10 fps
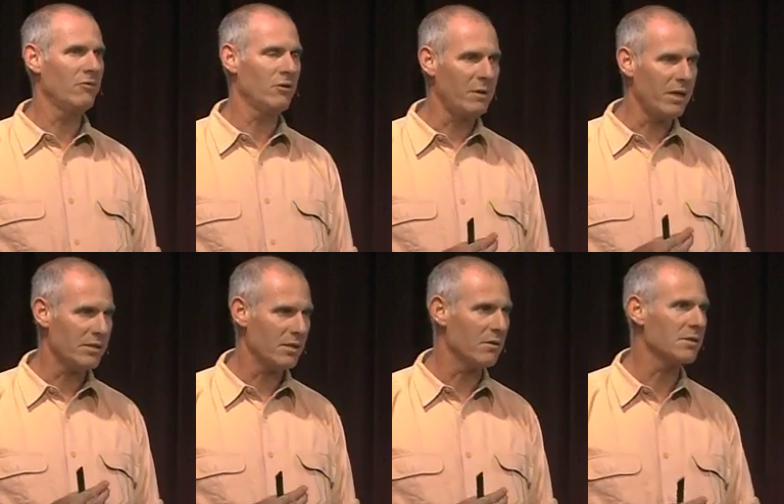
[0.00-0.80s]
you a
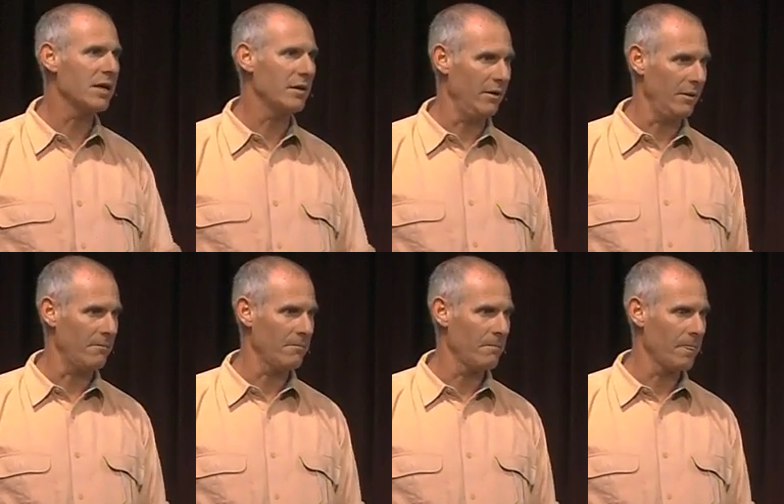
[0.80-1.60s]
basic understanding
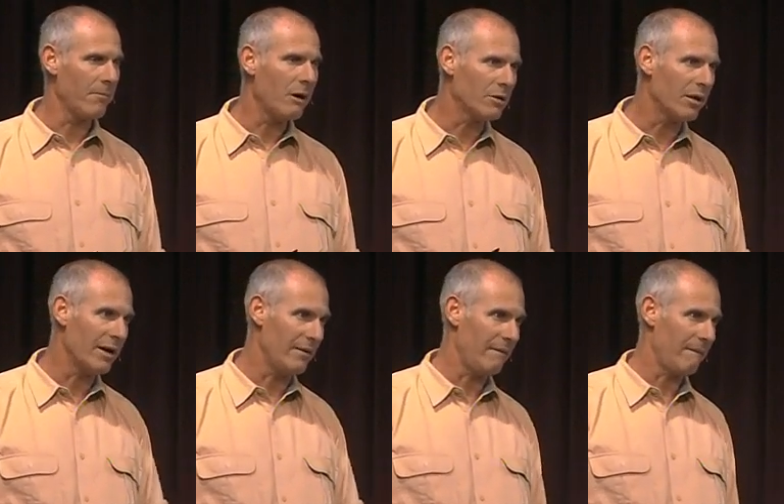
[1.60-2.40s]
about the
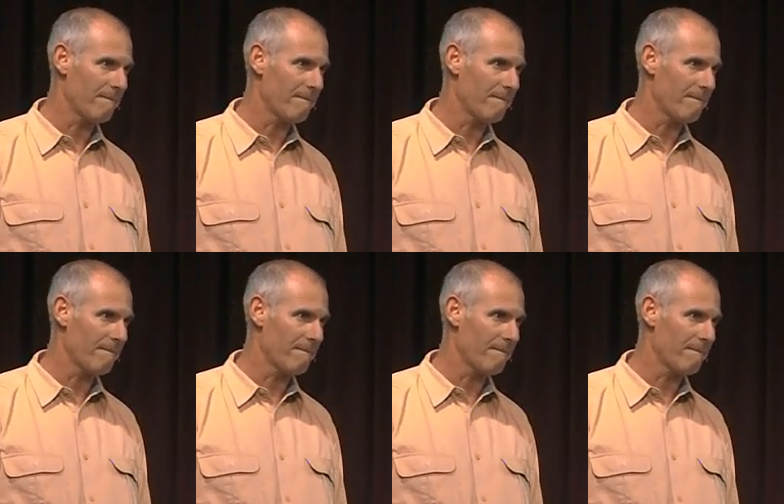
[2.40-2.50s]
land.